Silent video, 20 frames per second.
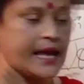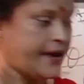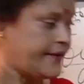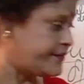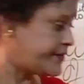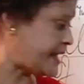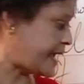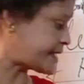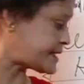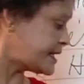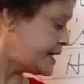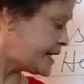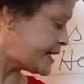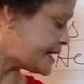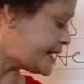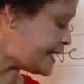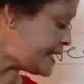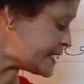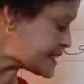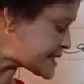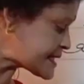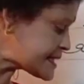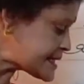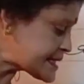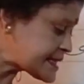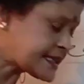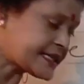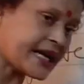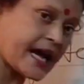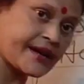That heat
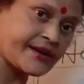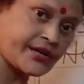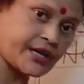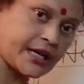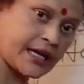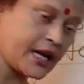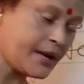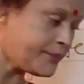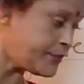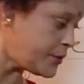is directly